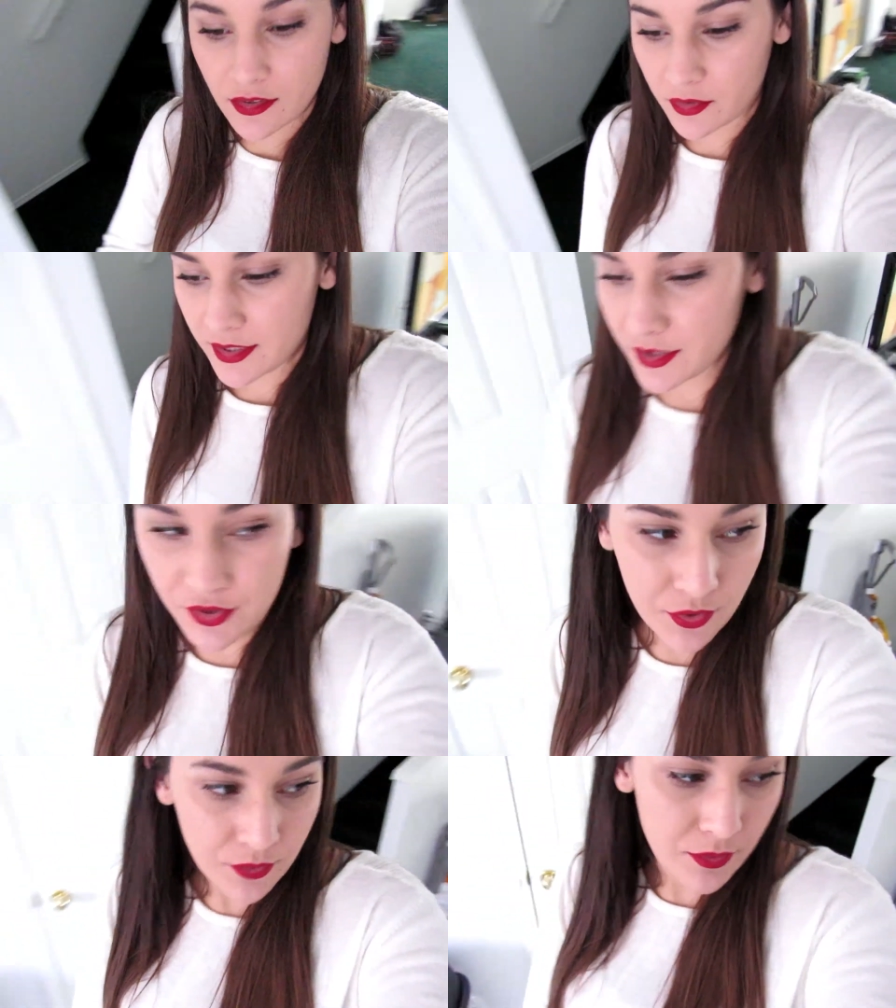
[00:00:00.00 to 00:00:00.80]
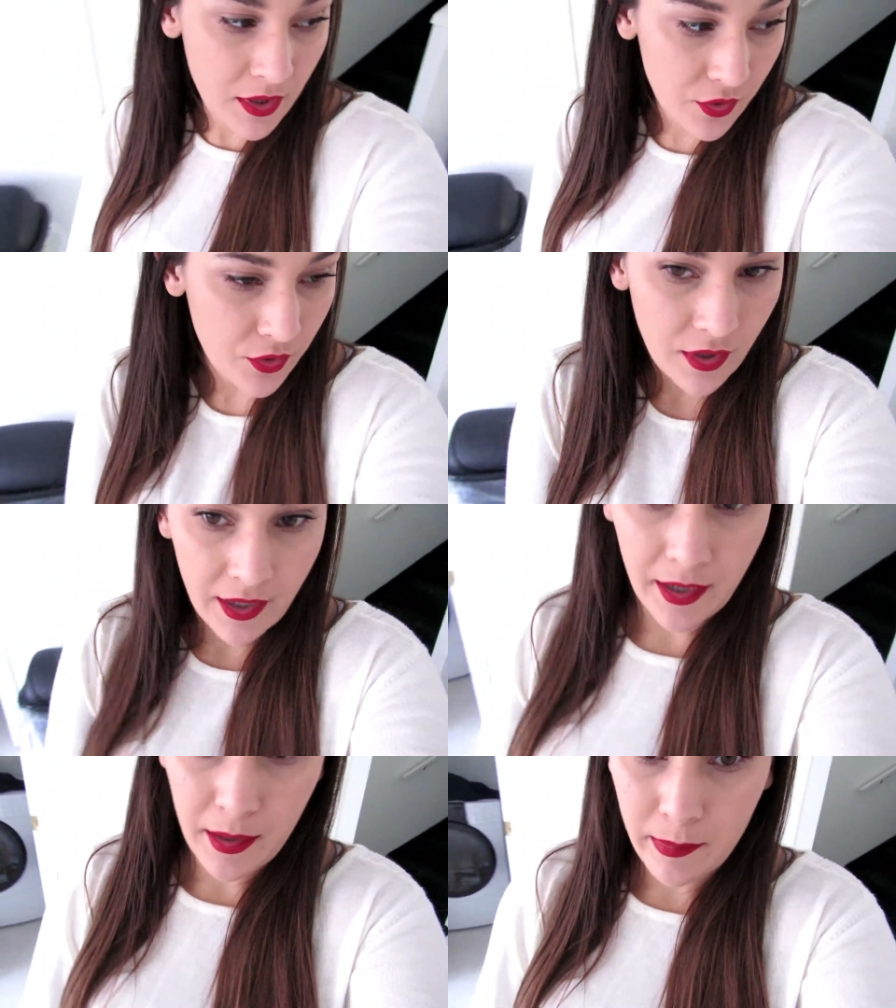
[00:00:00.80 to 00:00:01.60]
going to
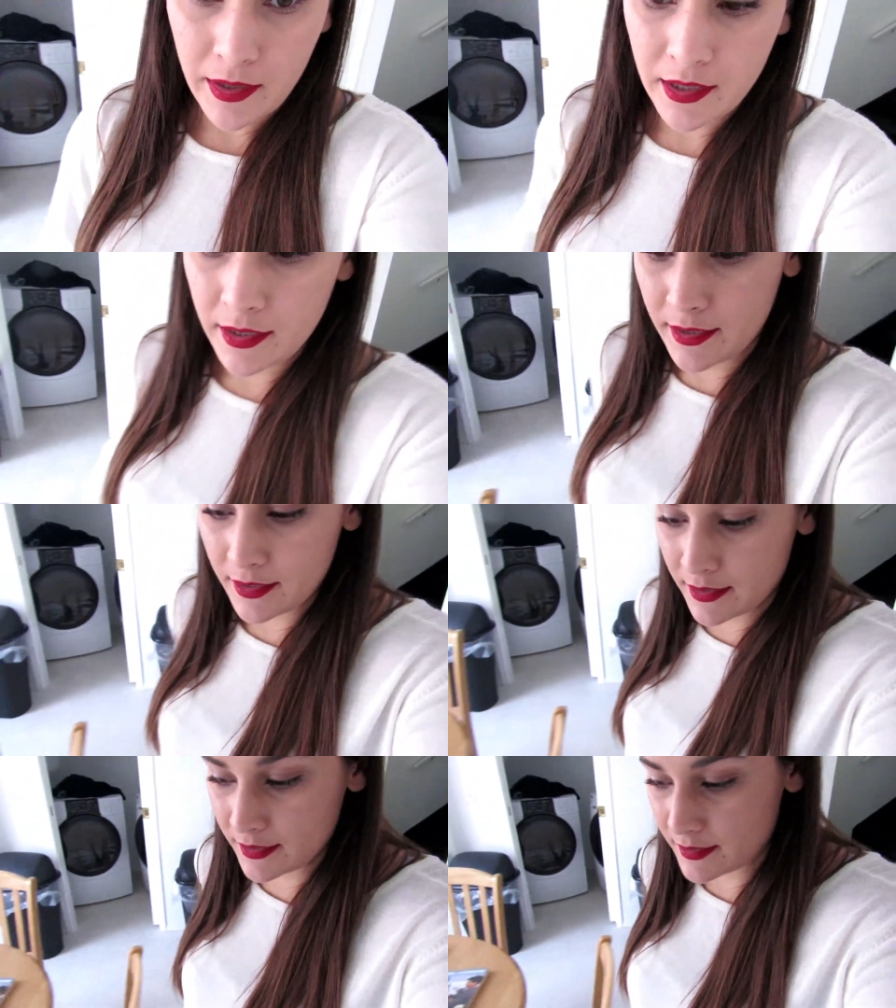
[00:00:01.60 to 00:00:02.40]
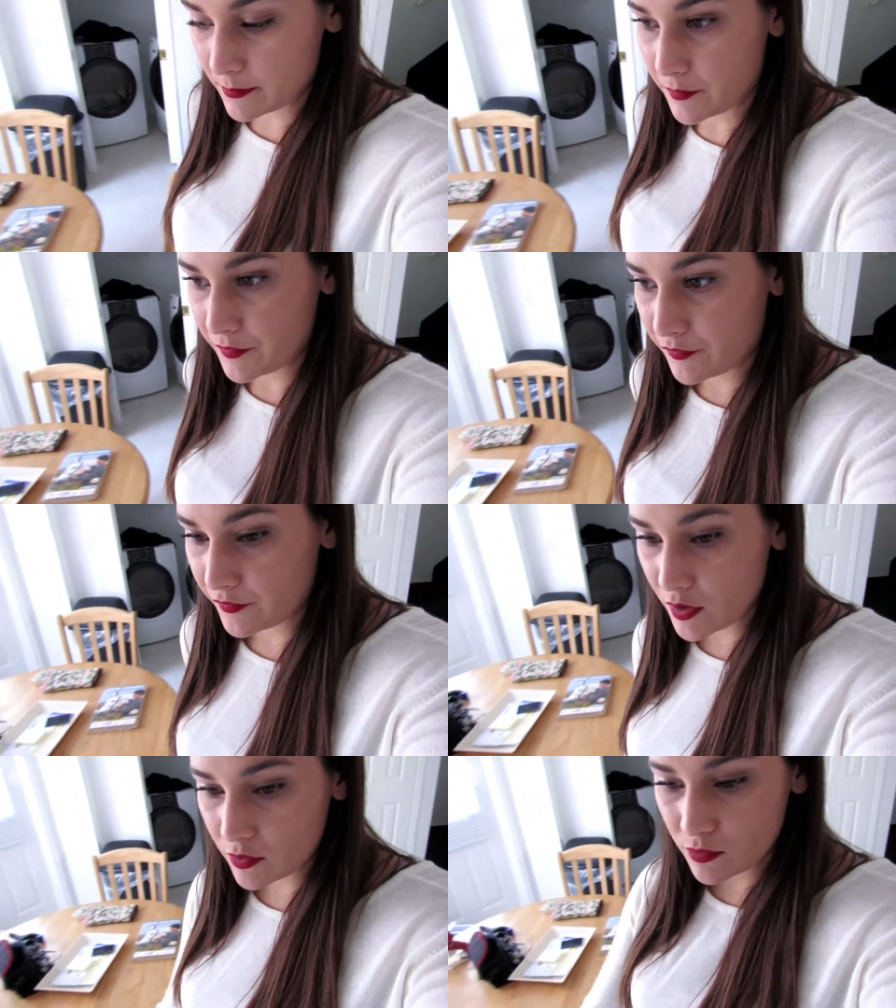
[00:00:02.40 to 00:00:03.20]
grab some
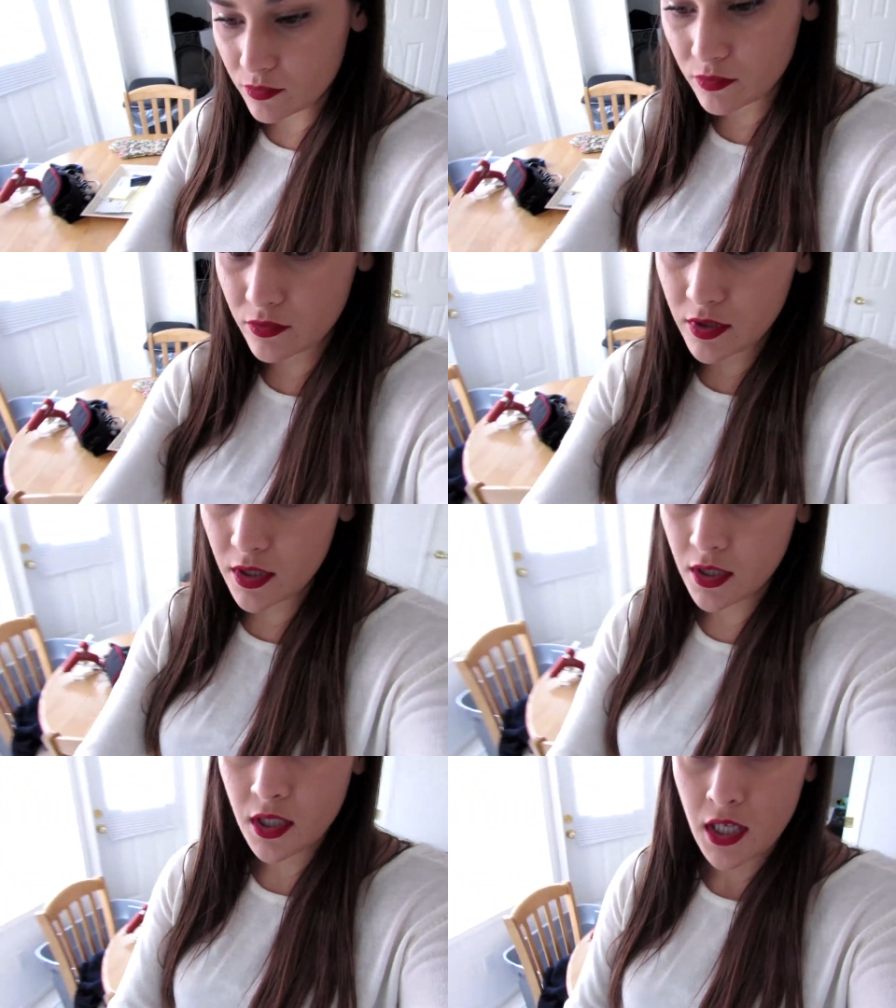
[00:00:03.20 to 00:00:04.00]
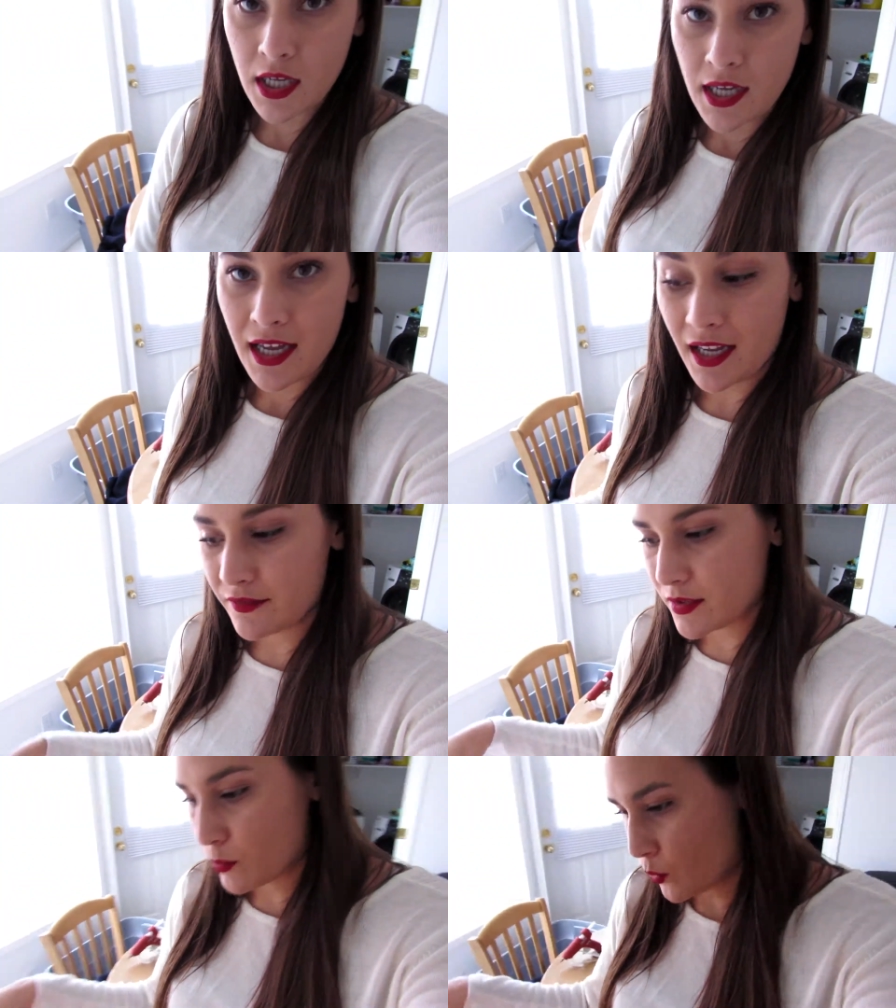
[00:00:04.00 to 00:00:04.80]
food. I
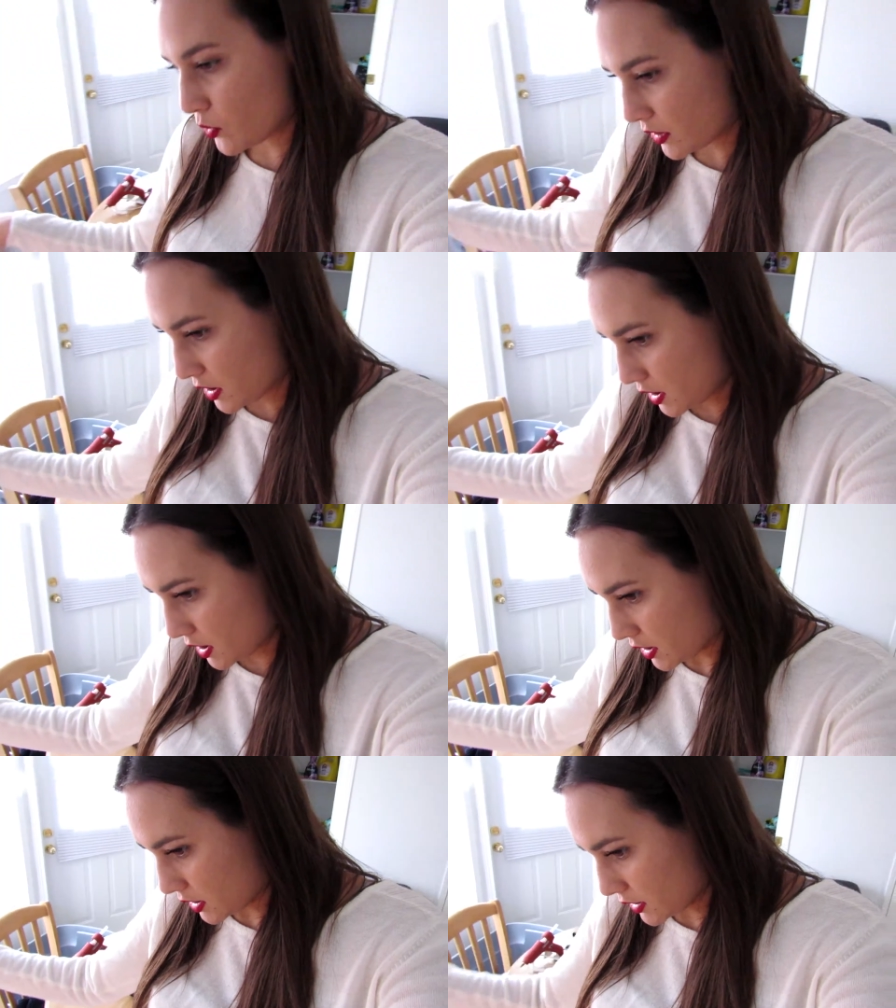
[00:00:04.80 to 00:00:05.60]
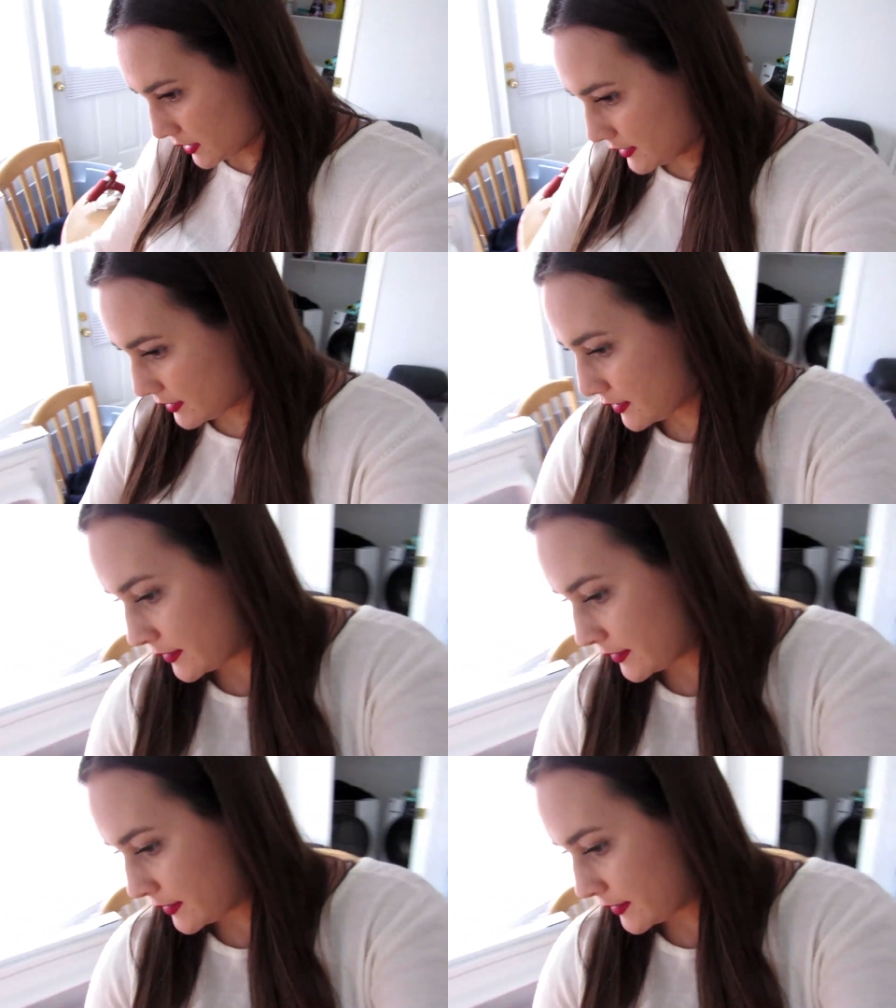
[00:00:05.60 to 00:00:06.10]
have some wontons.